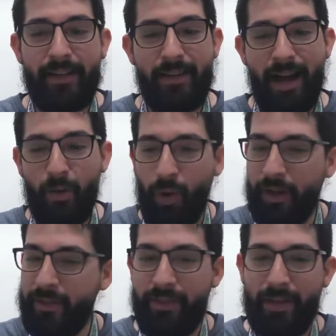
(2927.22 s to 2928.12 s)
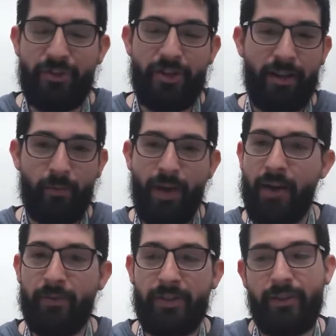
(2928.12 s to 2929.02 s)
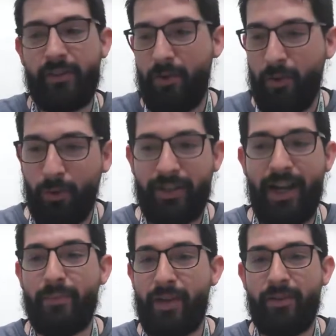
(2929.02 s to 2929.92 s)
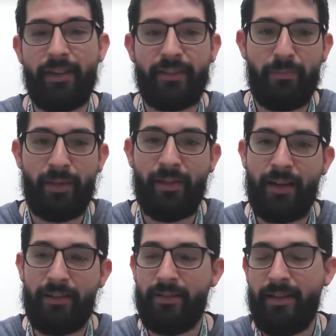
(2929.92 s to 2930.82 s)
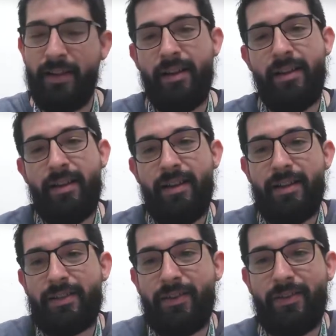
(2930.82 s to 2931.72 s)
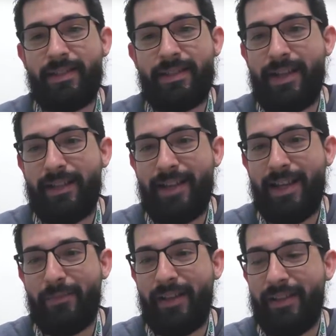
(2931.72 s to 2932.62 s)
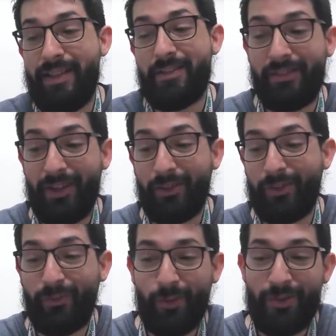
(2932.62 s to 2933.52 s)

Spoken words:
And not one of them shot around during the whole time they were hunting Bin Laden. So it's just like, dang, man, these are Delta